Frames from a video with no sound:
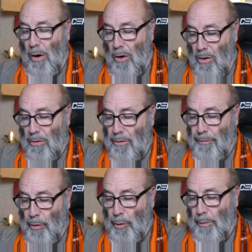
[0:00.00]
are the
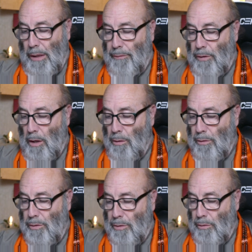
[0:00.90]
votary of the
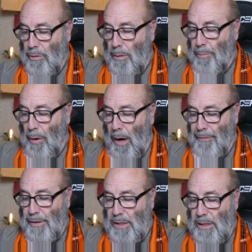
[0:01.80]
Lotus Sutra
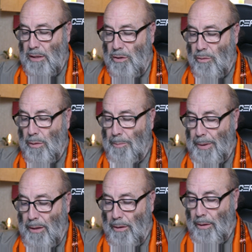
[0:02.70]
prophesied to
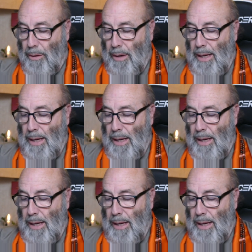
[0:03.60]
appear